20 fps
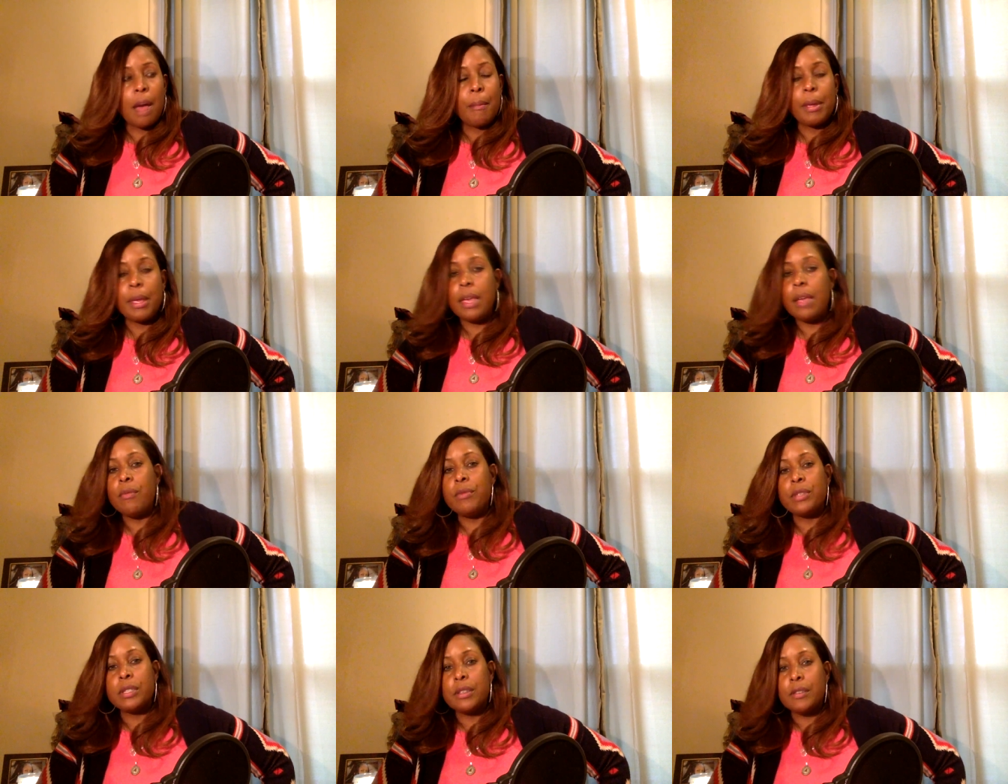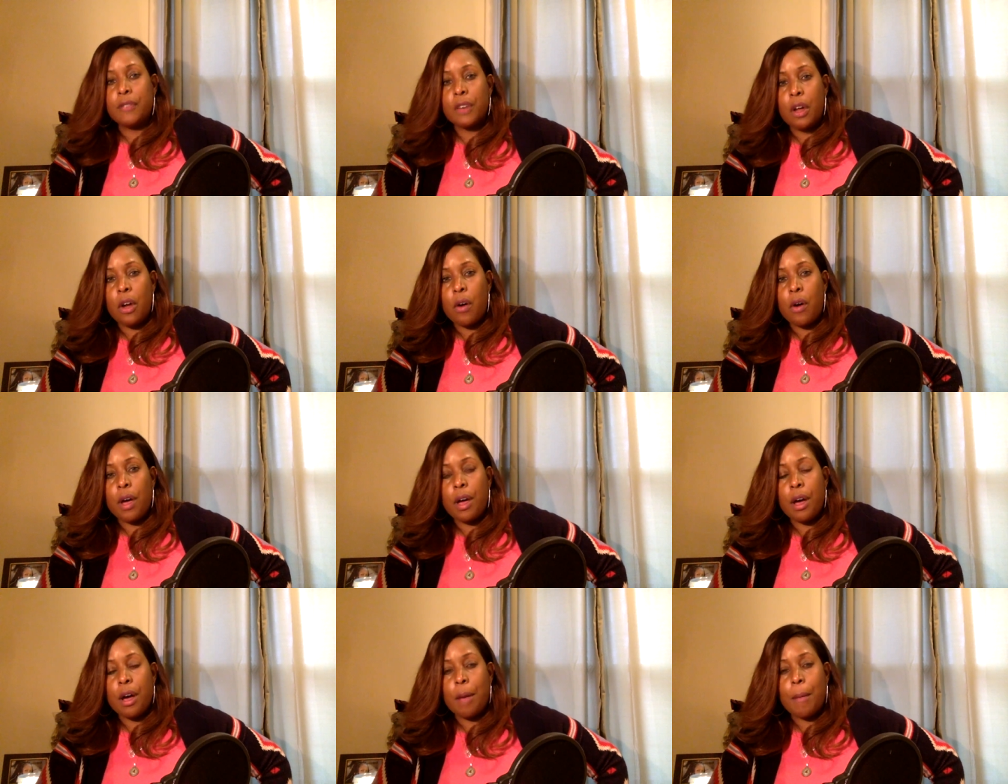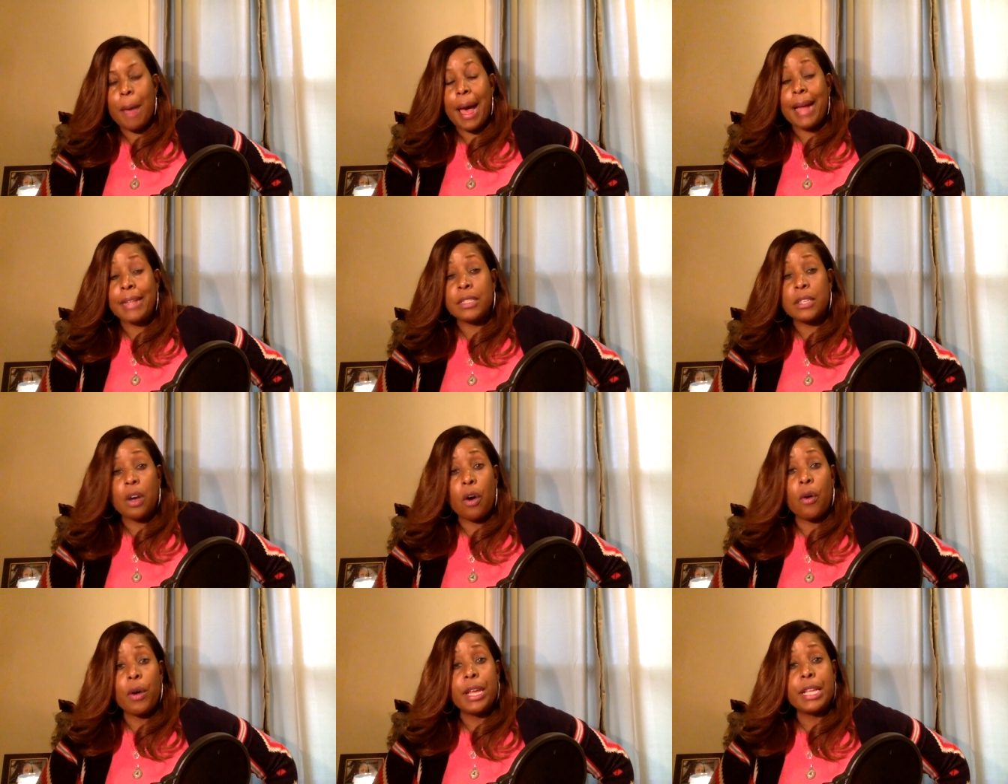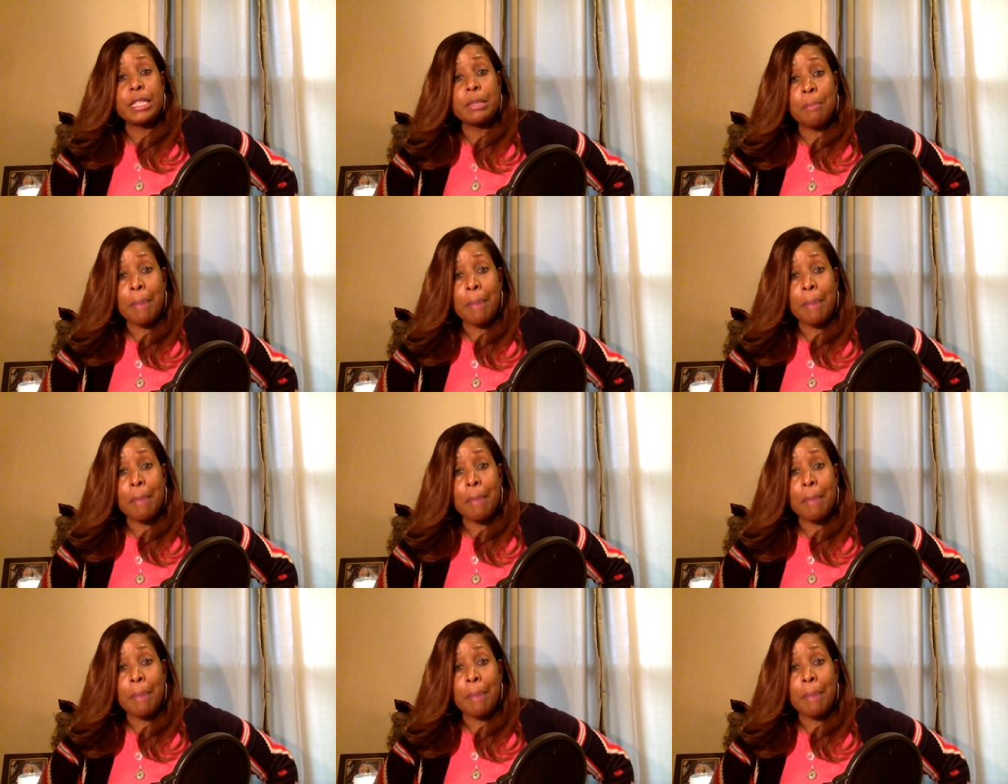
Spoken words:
He was of no help. I told his